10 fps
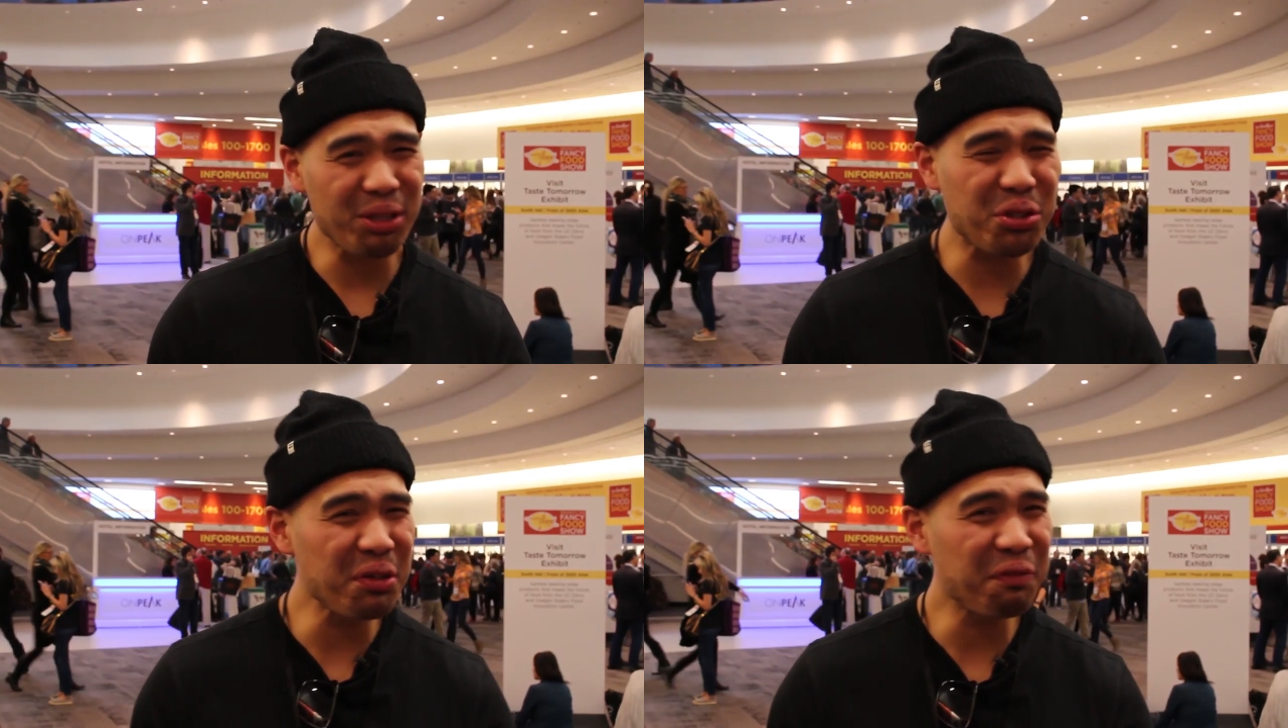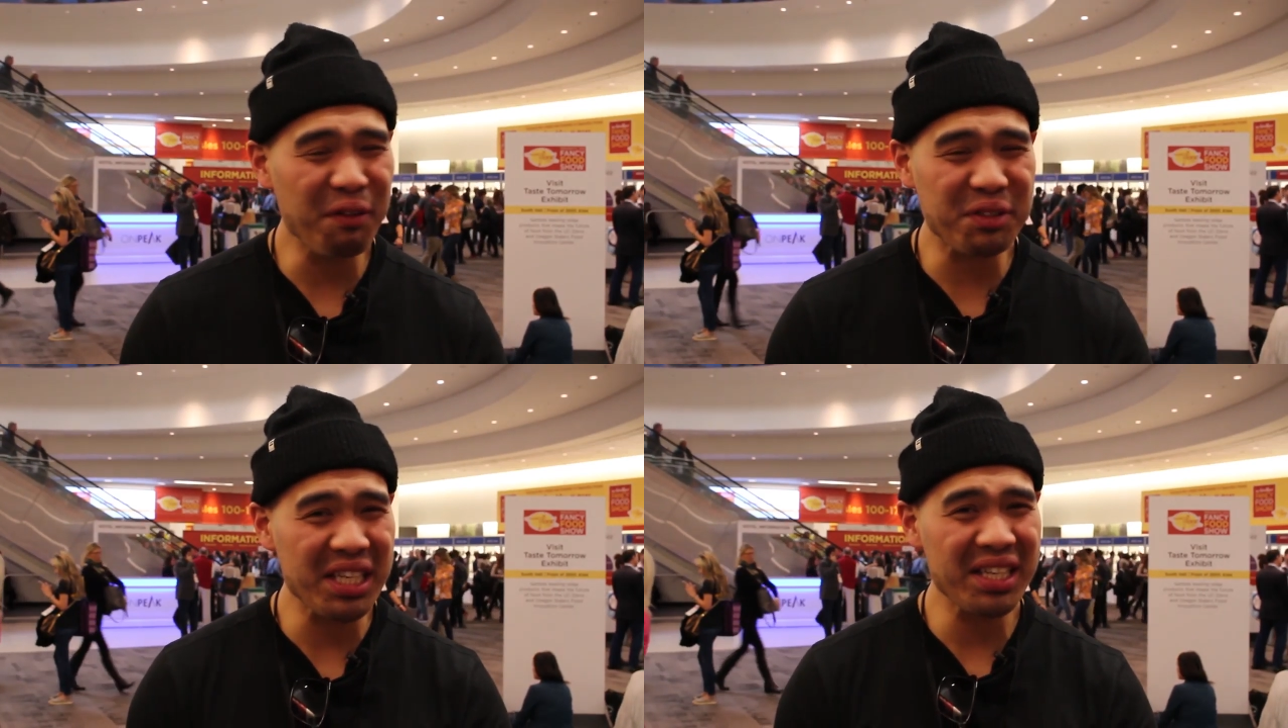about
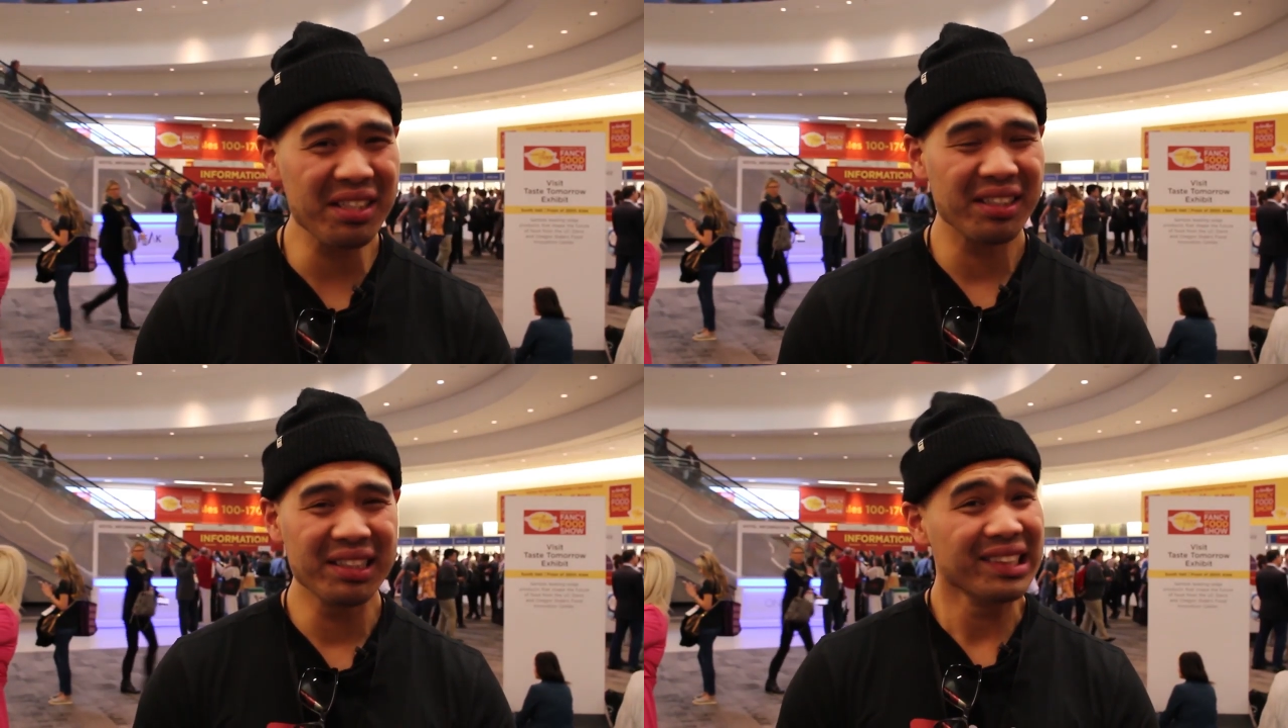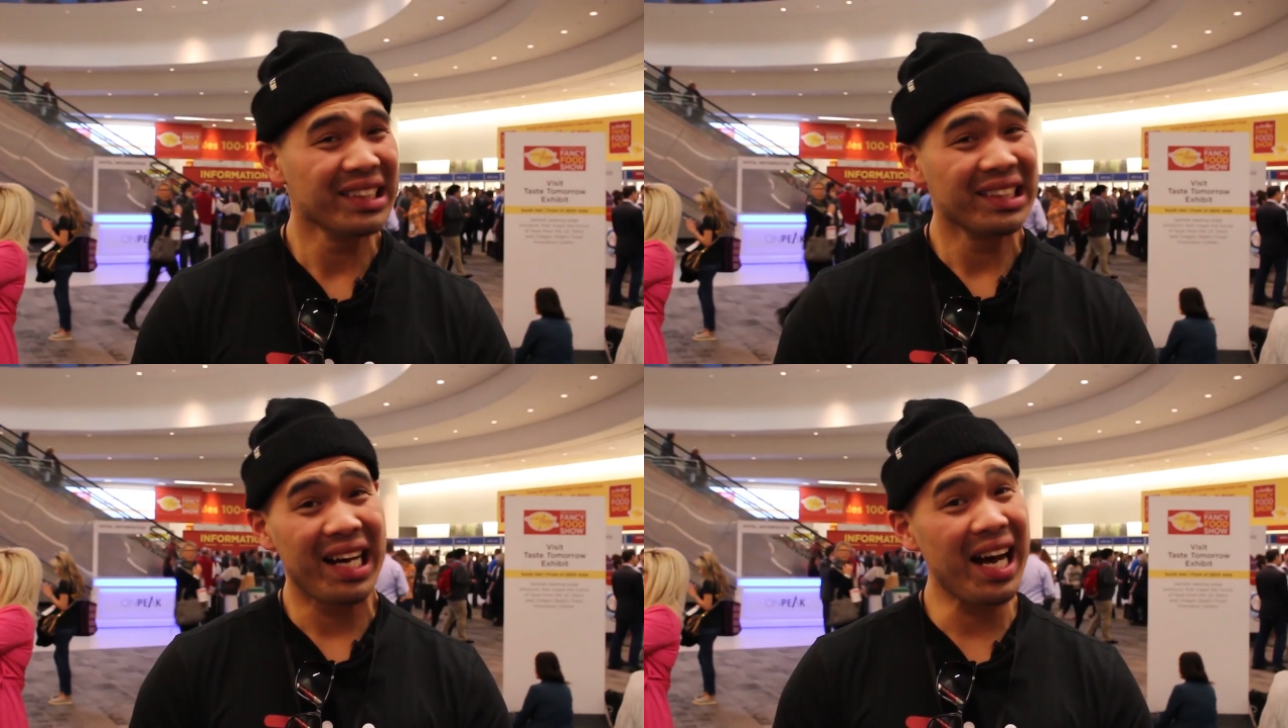215.
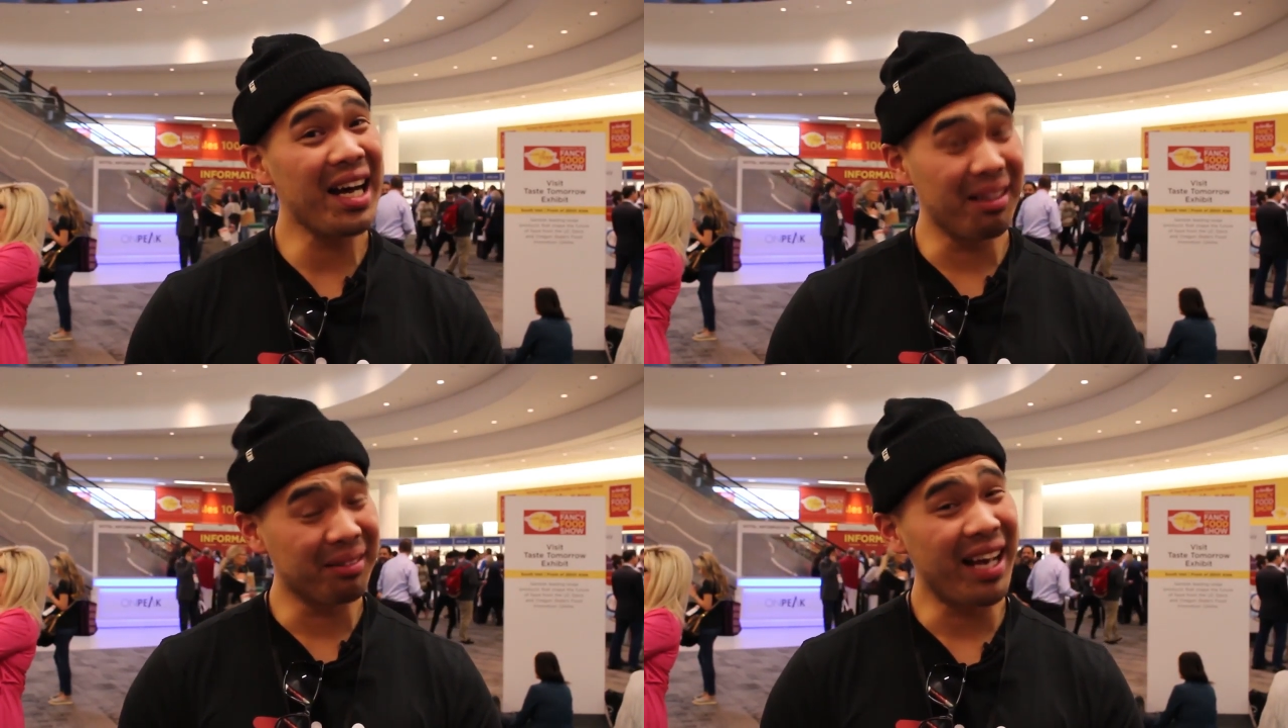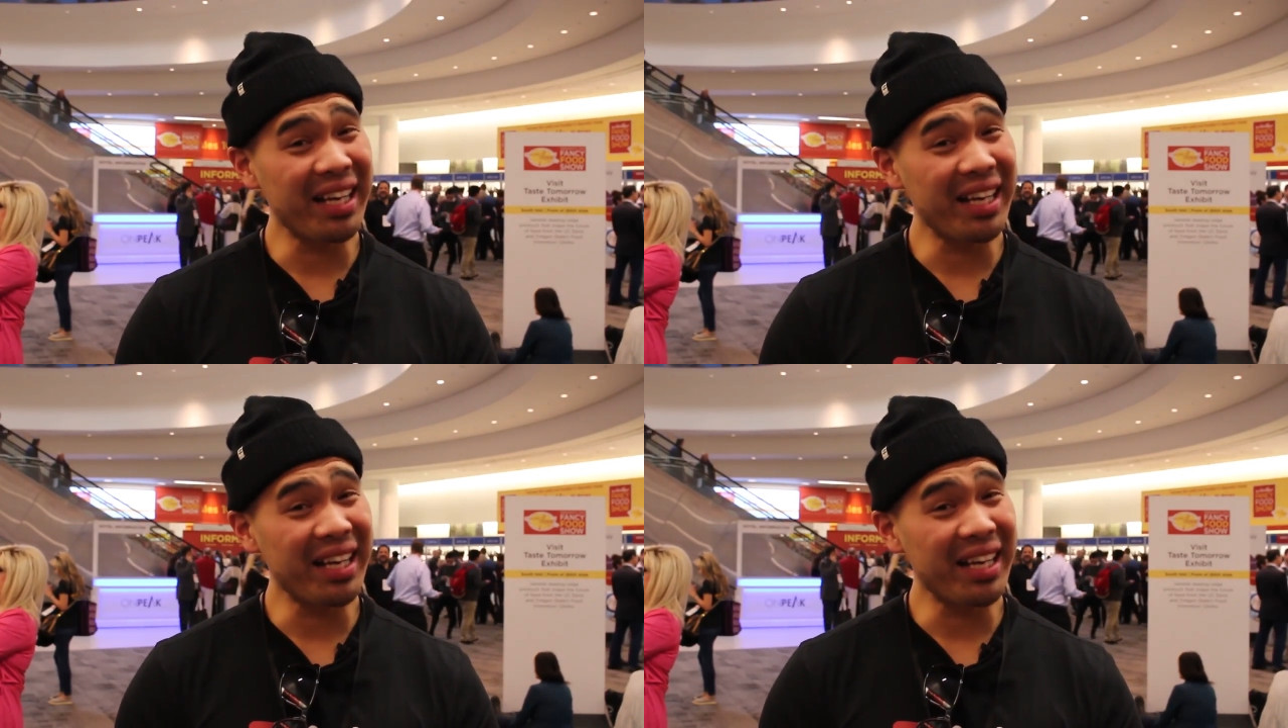Uh, ah,